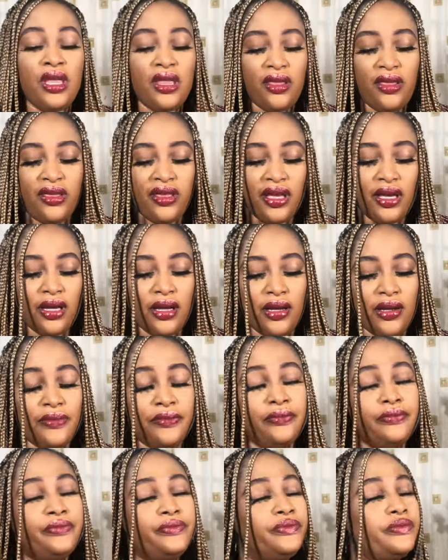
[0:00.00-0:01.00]
the
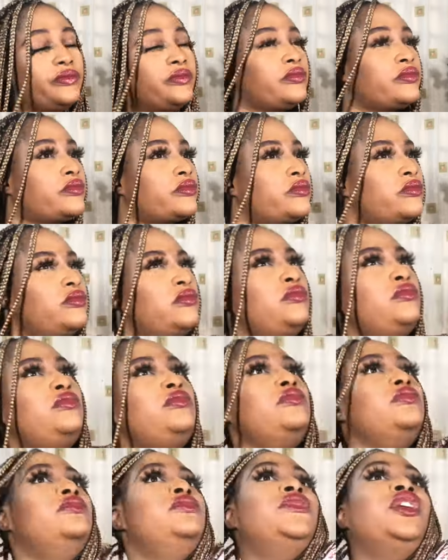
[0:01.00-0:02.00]

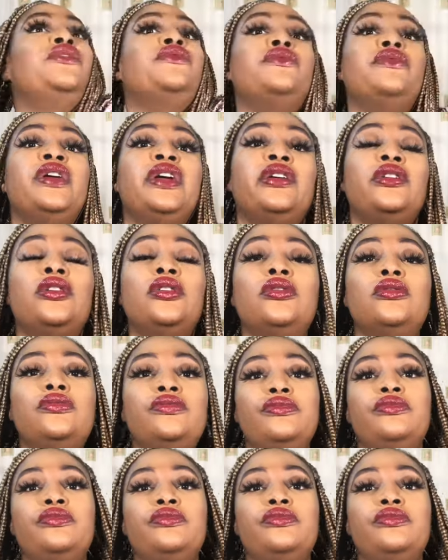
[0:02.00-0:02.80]
the real